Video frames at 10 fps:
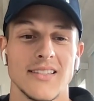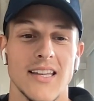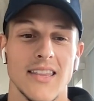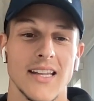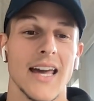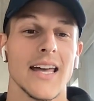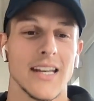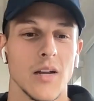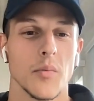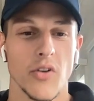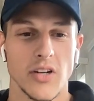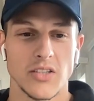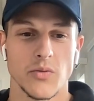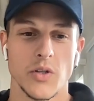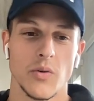and then I ended up
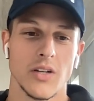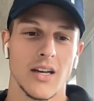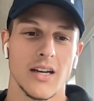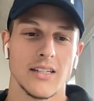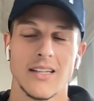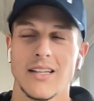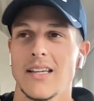running 21.9